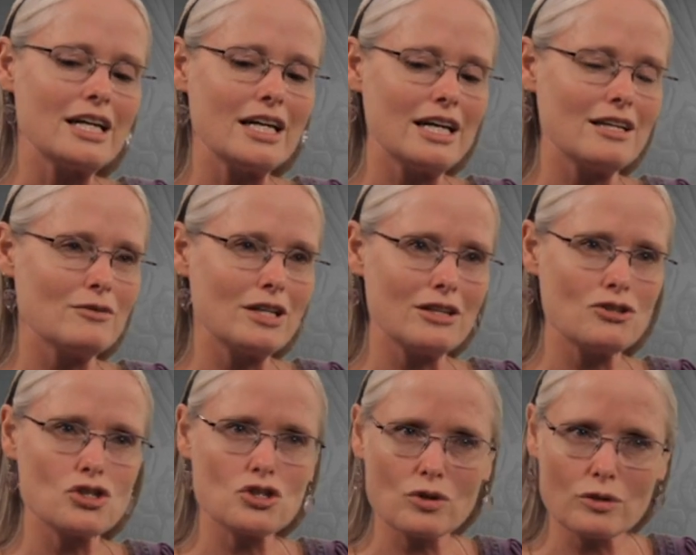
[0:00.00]
in
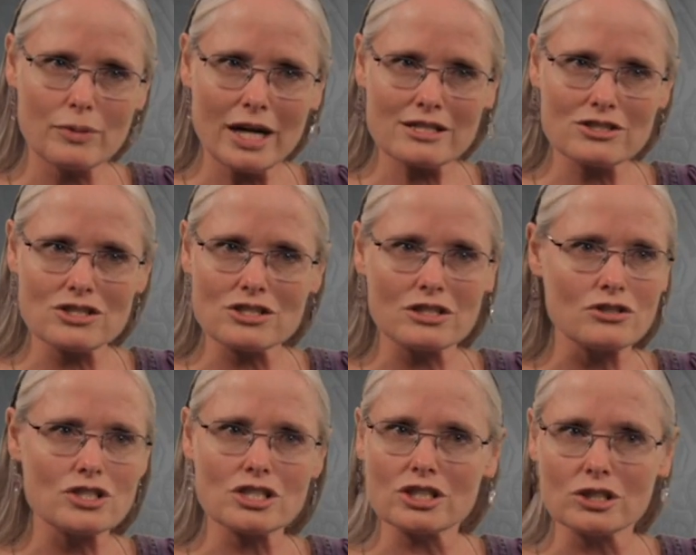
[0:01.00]
short passages that are
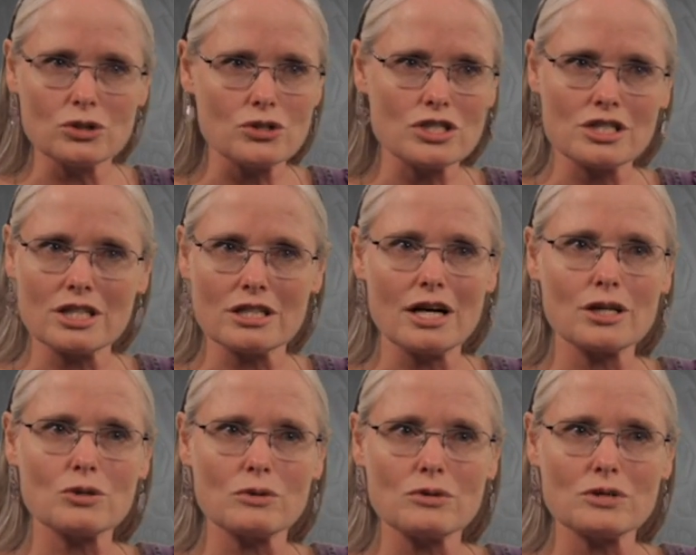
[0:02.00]
just allusions and not
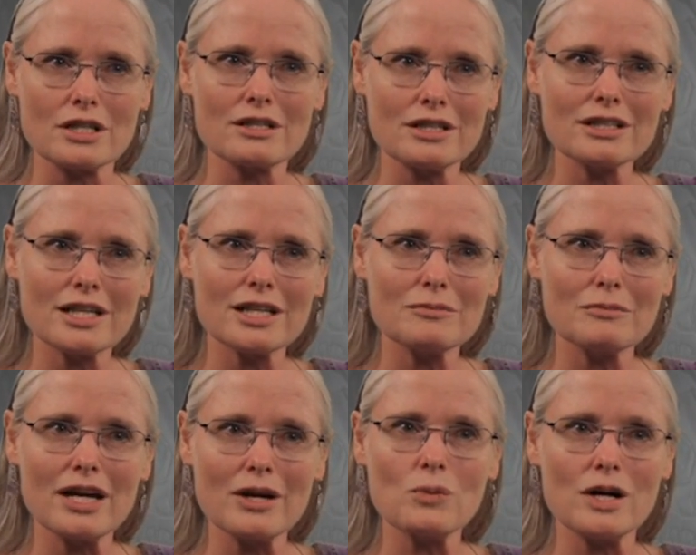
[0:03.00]
quotes, I think they
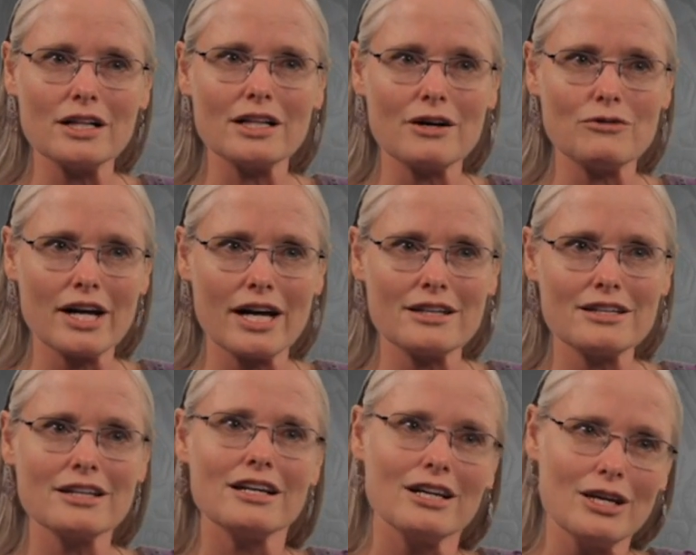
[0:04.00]
may well have had
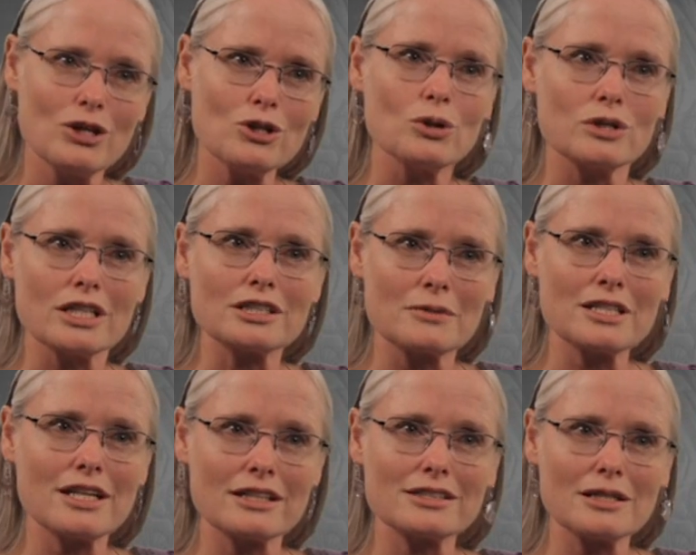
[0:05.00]
the Old Testament
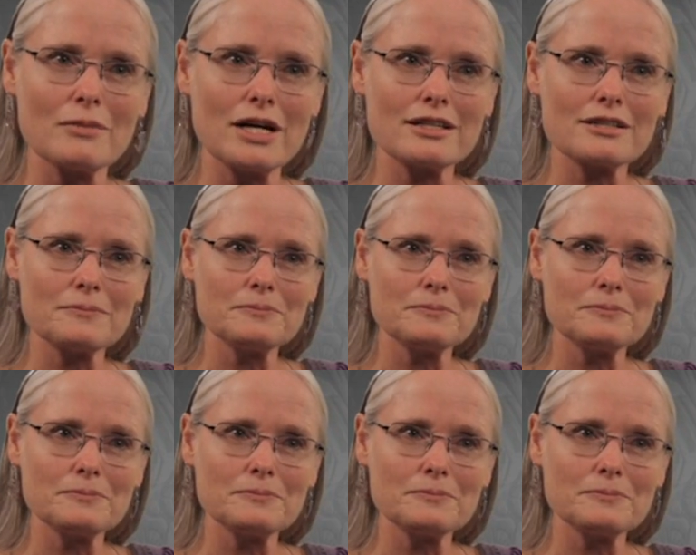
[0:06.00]
text in mind.